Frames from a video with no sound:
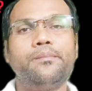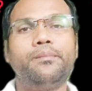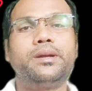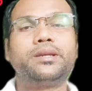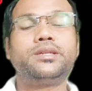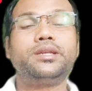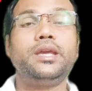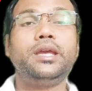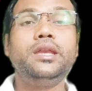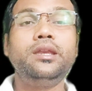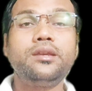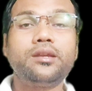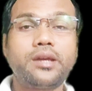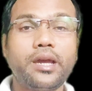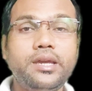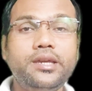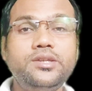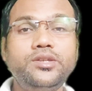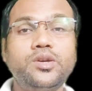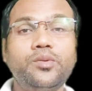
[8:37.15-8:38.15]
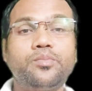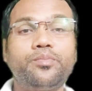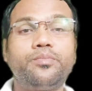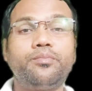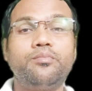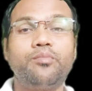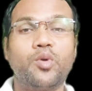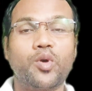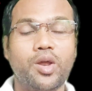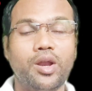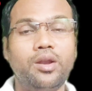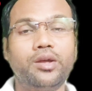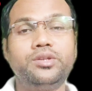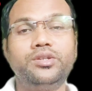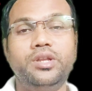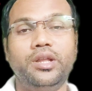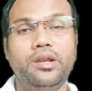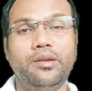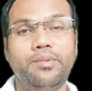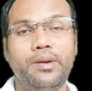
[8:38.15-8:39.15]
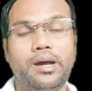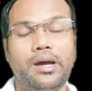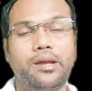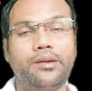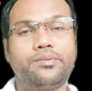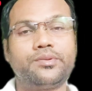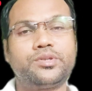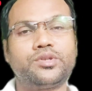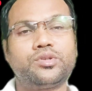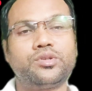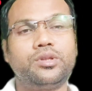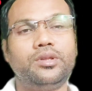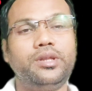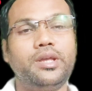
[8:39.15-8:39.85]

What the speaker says: But in case of modal auxiliary verbs,